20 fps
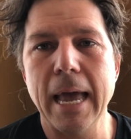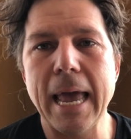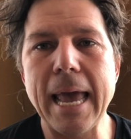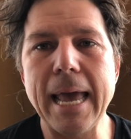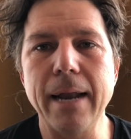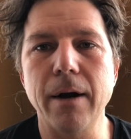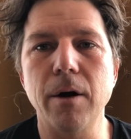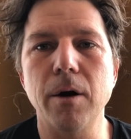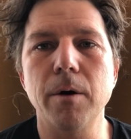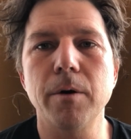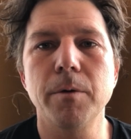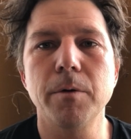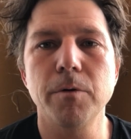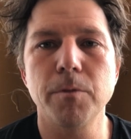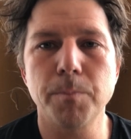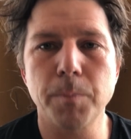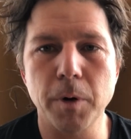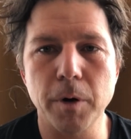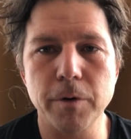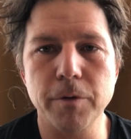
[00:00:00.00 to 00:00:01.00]

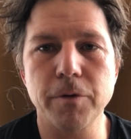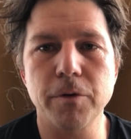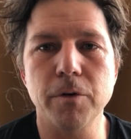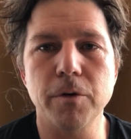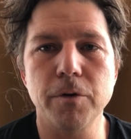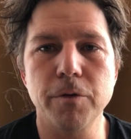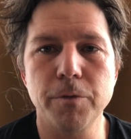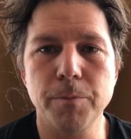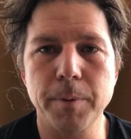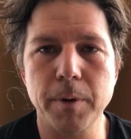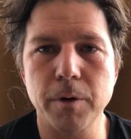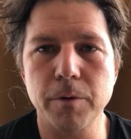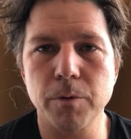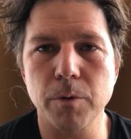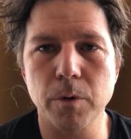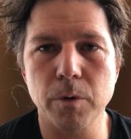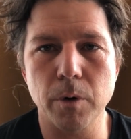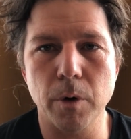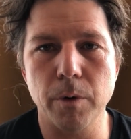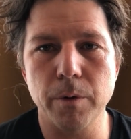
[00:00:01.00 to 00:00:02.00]
interpersonal
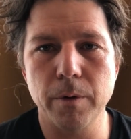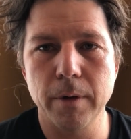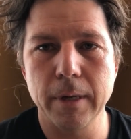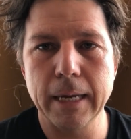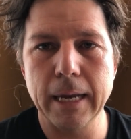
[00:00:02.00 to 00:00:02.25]
spiritual growth,